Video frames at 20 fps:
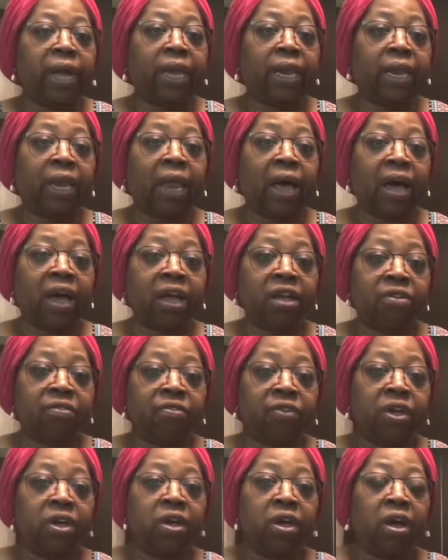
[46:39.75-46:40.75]
a
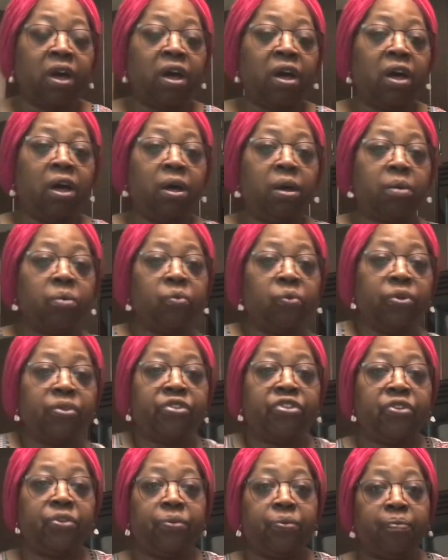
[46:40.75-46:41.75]
live uh, real
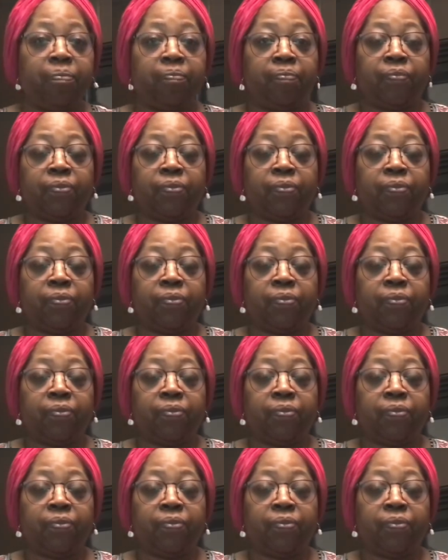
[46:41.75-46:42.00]
soon.